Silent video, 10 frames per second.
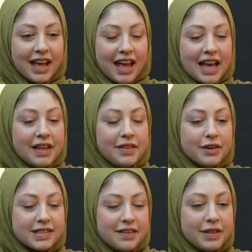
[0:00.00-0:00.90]
And then
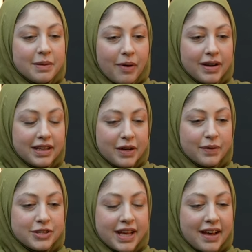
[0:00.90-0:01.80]
there's even the body
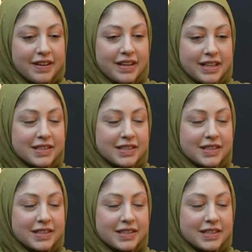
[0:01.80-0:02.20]
language, the heaviness.